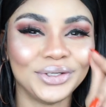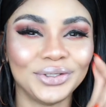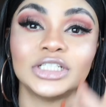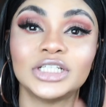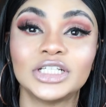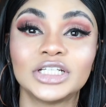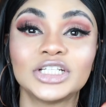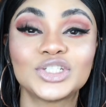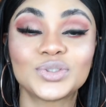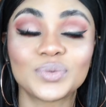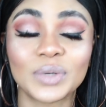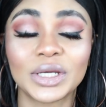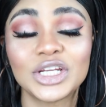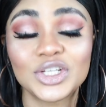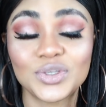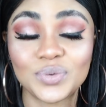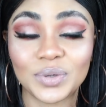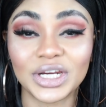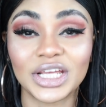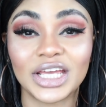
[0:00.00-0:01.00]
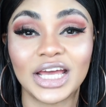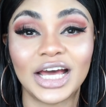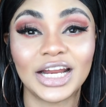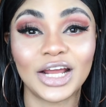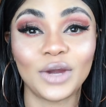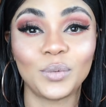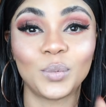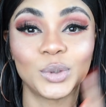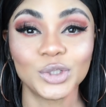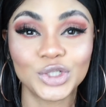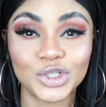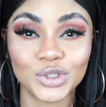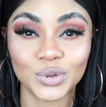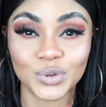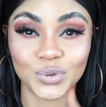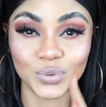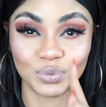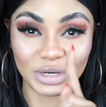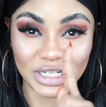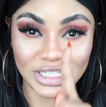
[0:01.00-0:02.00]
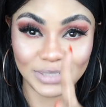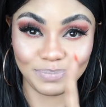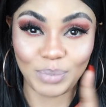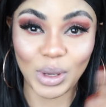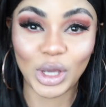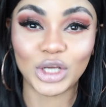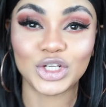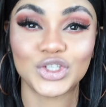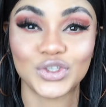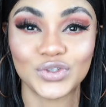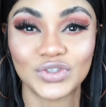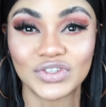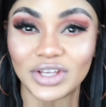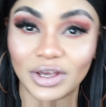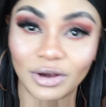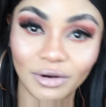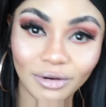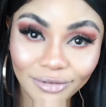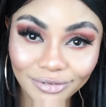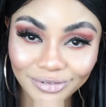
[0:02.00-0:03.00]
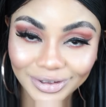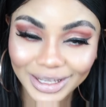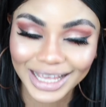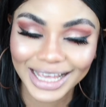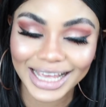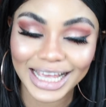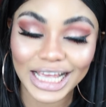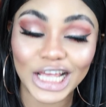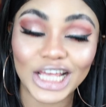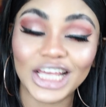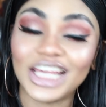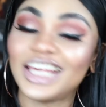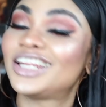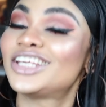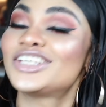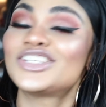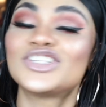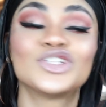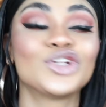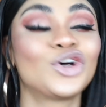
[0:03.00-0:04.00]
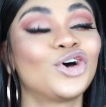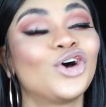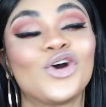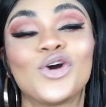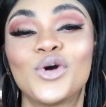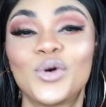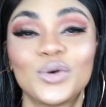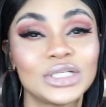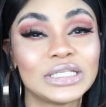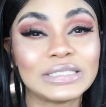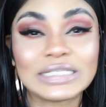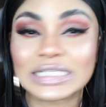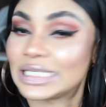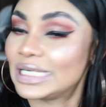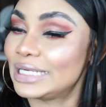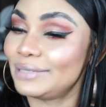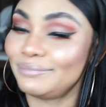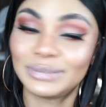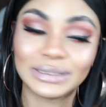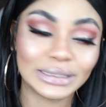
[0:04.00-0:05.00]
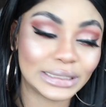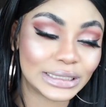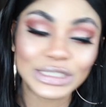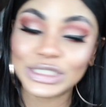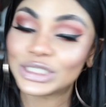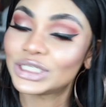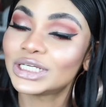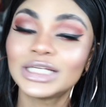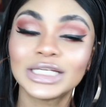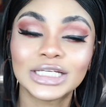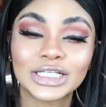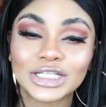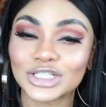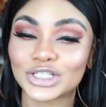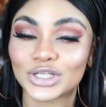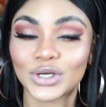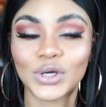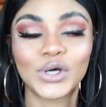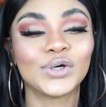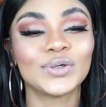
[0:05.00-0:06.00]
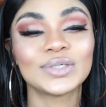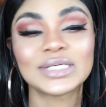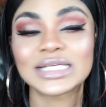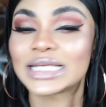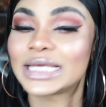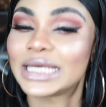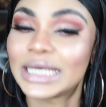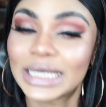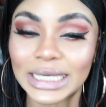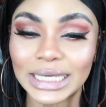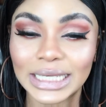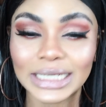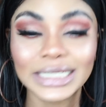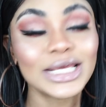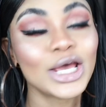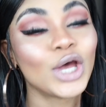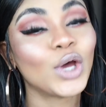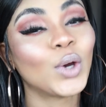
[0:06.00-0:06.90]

It is 2020 and I want you to respect yourself. It is not called skin bleaching, it is called skin